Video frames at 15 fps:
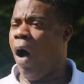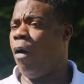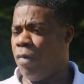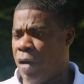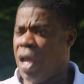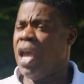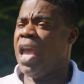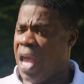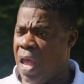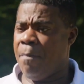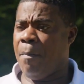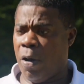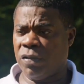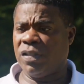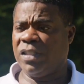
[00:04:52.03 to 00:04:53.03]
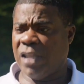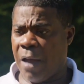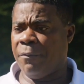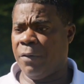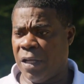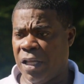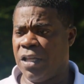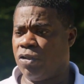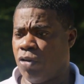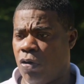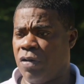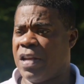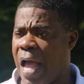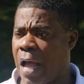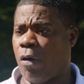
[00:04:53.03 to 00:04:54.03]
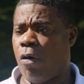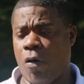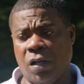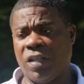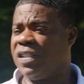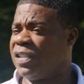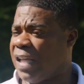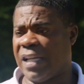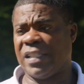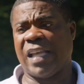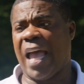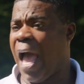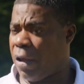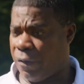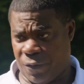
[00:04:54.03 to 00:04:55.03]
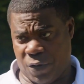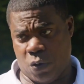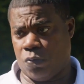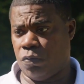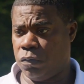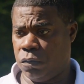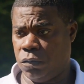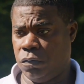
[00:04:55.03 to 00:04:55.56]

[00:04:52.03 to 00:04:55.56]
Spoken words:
oh, he most definitely is gonna knock all the sex out of you.